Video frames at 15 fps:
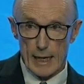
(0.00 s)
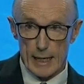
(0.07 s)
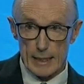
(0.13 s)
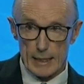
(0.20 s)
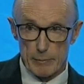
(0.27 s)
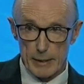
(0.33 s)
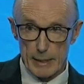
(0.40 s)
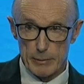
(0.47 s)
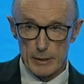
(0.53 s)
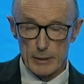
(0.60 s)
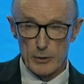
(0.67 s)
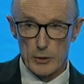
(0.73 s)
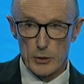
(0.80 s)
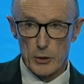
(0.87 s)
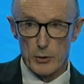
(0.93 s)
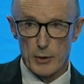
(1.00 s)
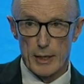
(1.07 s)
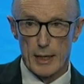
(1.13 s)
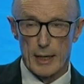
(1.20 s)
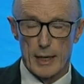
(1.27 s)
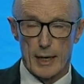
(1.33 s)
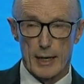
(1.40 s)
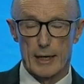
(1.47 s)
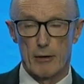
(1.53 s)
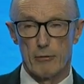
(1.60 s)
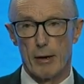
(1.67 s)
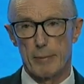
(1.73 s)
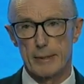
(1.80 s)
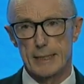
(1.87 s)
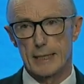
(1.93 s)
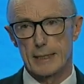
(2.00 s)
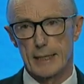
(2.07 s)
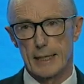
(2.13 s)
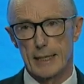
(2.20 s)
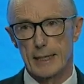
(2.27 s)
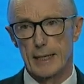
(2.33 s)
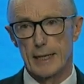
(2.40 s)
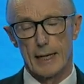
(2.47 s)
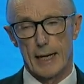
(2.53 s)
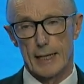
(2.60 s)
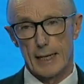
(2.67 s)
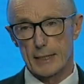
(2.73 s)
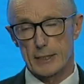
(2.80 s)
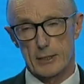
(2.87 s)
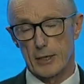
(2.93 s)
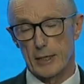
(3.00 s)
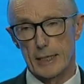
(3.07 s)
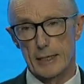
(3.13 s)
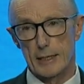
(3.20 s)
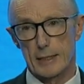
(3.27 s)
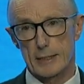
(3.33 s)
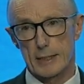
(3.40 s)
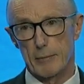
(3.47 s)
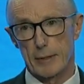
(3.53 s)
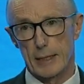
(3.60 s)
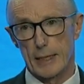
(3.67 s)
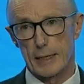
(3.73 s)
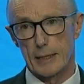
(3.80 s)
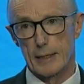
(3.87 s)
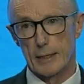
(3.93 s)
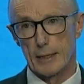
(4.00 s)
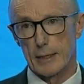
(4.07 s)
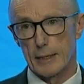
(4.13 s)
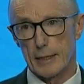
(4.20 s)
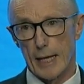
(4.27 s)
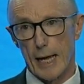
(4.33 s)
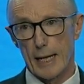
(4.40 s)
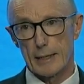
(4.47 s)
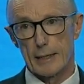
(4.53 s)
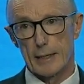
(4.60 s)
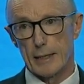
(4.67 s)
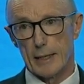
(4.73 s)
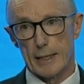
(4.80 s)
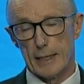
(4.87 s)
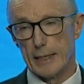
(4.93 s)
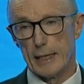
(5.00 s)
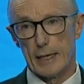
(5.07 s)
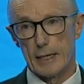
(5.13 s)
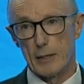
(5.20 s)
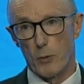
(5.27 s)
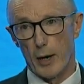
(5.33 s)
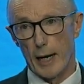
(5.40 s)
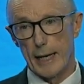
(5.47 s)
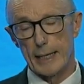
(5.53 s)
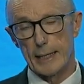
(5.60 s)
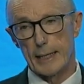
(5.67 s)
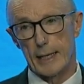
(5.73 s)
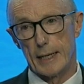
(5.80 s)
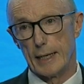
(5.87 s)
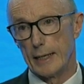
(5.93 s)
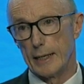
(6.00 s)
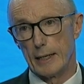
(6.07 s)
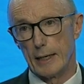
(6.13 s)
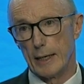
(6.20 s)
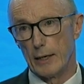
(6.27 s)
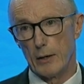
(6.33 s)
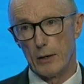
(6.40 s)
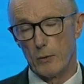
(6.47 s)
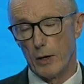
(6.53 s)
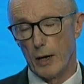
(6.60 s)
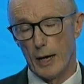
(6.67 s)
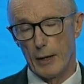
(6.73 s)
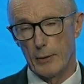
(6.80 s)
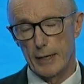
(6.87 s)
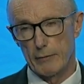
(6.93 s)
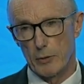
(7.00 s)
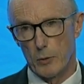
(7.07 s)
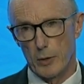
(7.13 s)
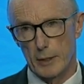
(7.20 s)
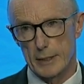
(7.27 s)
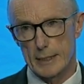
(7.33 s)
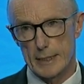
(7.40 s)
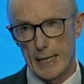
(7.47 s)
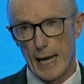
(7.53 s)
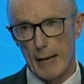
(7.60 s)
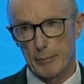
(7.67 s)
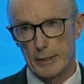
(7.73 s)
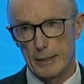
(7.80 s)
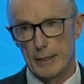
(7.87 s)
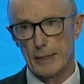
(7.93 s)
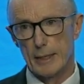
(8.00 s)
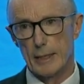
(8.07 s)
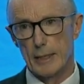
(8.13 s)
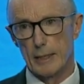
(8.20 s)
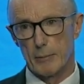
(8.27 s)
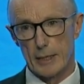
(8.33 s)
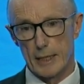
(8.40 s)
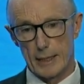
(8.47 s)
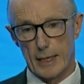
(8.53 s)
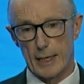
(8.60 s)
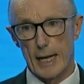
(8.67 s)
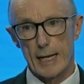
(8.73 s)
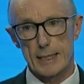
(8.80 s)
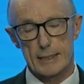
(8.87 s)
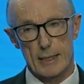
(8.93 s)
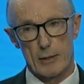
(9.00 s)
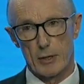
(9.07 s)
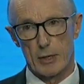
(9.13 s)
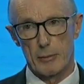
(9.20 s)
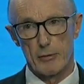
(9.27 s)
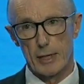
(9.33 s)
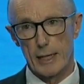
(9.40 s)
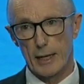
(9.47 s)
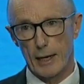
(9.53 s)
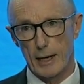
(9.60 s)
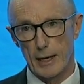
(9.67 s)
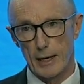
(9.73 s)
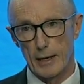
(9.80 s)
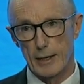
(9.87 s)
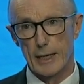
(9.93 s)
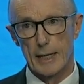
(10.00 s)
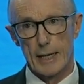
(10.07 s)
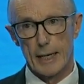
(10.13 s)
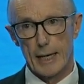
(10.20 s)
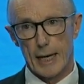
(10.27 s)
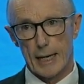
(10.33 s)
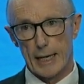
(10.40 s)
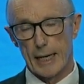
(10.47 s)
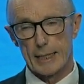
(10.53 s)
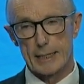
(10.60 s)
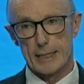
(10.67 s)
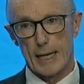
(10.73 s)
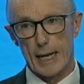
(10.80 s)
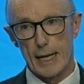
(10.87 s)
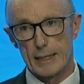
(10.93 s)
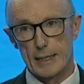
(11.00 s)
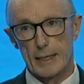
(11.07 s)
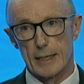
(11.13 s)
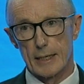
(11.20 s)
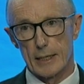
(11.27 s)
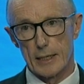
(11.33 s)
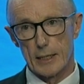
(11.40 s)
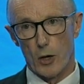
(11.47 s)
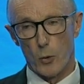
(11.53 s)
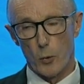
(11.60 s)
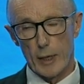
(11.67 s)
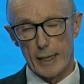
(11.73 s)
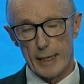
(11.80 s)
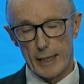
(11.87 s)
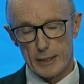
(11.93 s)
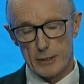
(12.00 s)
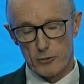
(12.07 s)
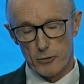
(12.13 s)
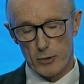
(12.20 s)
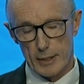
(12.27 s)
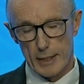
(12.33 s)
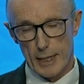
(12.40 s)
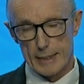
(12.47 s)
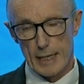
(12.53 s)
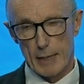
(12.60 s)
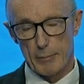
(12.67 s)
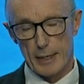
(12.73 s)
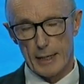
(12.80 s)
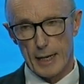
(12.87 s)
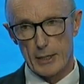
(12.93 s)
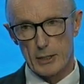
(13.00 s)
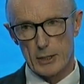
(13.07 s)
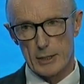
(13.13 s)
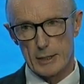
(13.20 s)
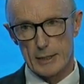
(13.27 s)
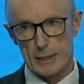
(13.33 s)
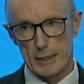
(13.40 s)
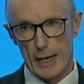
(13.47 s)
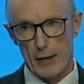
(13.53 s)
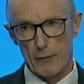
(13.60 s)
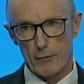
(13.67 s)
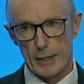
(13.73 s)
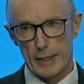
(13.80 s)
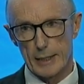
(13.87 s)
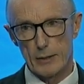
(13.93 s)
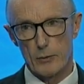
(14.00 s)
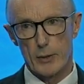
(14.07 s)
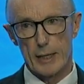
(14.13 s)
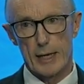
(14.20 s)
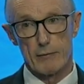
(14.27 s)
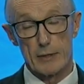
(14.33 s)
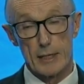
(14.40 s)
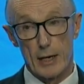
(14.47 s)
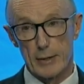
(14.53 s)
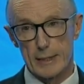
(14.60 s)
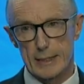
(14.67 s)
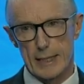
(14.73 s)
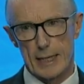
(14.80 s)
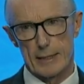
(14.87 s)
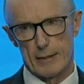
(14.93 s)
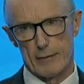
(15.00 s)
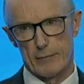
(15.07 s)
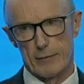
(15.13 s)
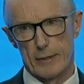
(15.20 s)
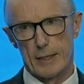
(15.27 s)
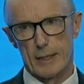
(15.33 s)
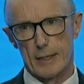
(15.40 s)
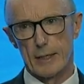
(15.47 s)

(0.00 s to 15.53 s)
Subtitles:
and the people who you are here representing. And that's certainly not something that in any way I would ever want to see happen. But nonetheless, I want to be really clear. At ANZ, we scrutinize applications carefully. We have no incentive